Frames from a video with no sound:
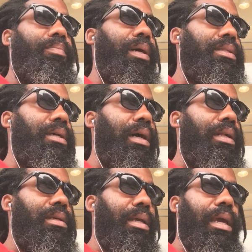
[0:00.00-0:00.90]
But
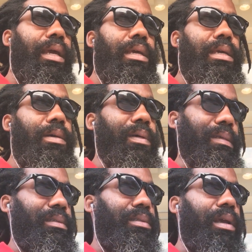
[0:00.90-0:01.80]
today he
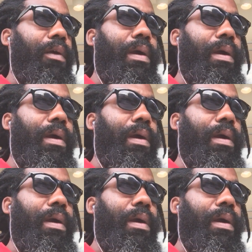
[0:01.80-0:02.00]
was